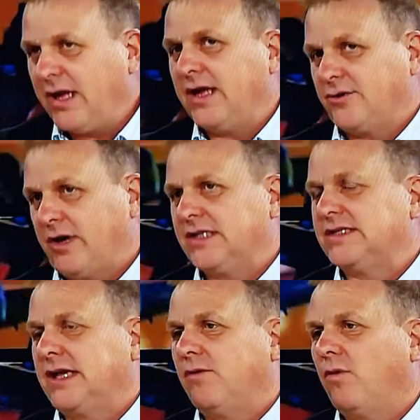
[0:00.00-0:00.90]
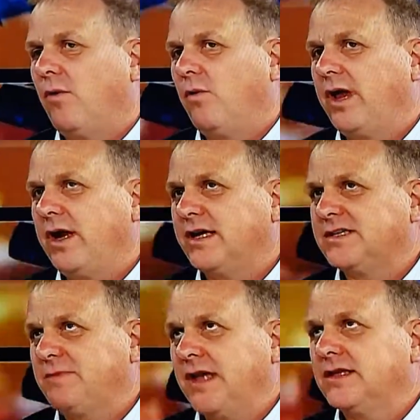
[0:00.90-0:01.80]
interesting. We had
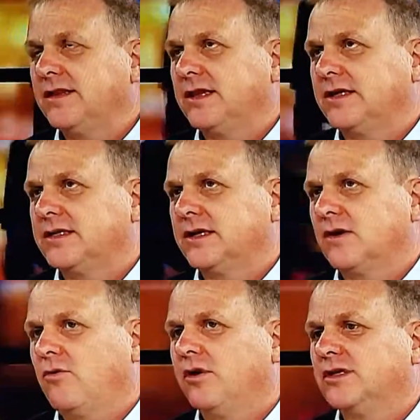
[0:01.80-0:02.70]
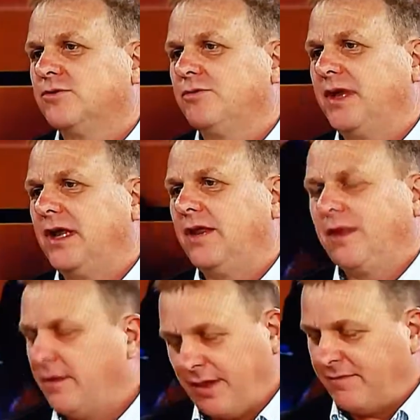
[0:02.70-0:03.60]
expected that Qantas would be,
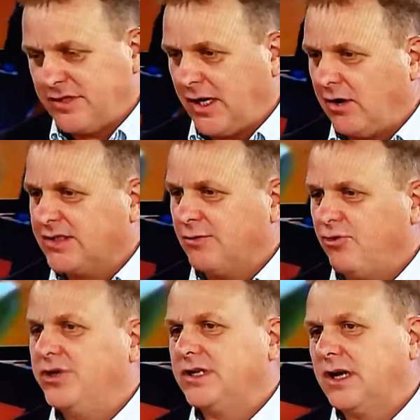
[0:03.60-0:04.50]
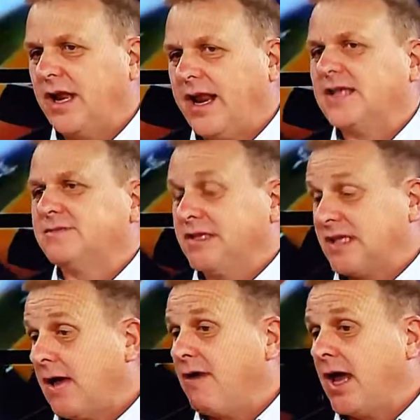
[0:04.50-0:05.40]
they've certainly got some route announcements
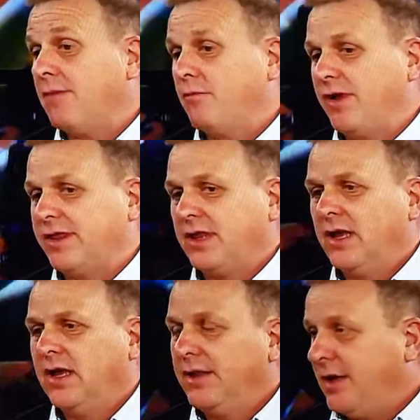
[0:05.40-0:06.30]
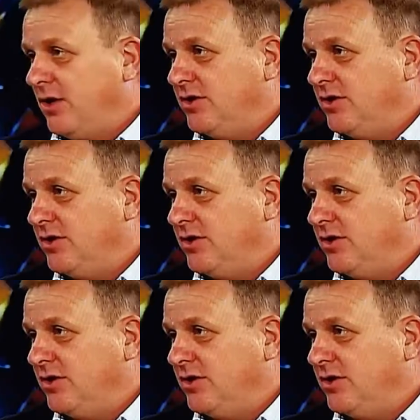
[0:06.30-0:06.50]
coming up with their new